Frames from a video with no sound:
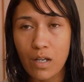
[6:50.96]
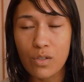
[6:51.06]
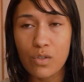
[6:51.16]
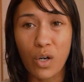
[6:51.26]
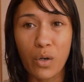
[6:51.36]

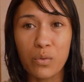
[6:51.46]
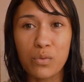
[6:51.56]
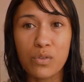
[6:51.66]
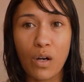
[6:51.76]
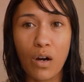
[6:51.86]

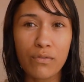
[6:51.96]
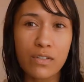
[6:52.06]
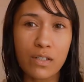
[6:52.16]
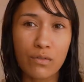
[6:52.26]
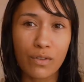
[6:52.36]
don't
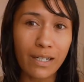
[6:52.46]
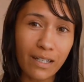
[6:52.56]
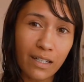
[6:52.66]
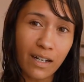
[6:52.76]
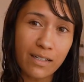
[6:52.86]
often
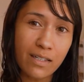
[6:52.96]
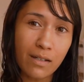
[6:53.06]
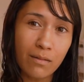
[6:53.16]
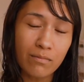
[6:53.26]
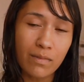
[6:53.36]
recognize
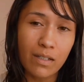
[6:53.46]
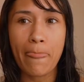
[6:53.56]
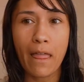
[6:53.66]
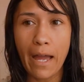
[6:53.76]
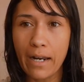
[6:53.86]
them.
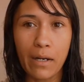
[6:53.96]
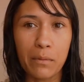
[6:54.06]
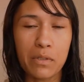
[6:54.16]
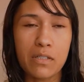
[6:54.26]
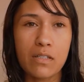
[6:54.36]
And I
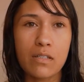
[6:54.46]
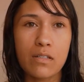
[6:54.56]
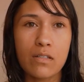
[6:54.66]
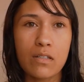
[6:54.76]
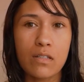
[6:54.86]
was
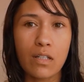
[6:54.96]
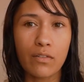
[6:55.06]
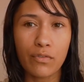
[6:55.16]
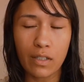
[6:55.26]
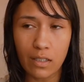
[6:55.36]

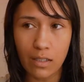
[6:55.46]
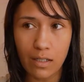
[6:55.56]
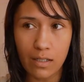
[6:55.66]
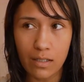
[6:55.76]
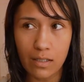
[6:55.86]

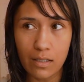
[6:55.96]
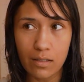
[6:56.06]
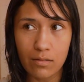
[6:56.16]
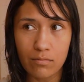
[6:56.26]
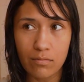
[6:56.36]

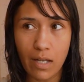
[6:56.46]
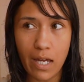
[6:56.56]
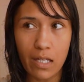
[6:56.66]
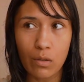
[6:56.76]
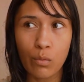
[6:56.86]
definitely
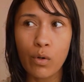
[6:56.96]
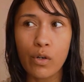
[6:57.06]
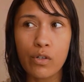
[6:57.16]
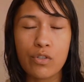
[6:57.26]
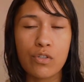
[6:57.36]
at the
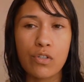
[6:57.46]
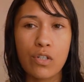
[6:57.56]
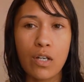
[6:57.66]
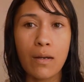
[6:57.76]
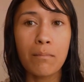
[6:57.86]
worst
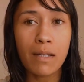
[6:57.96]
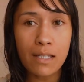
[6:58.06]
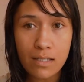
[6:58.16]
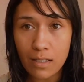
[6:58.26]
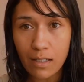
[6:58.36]

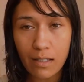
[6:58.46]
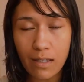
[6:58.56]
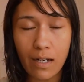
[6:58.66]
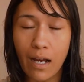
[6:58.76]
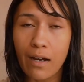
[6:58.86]
mentally
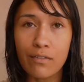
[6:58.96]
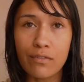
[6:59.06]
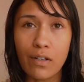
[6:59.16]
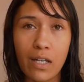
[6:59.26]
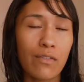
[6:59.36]
that I've
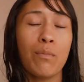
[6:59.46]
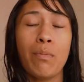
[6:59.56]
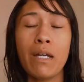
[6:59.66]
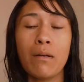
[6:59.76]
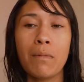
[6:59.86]
ever
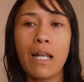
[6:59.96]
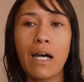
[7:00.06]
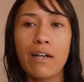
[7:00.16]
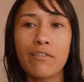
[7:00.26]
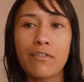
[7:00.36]
been in my
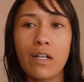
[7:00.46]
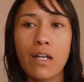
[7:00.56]
life.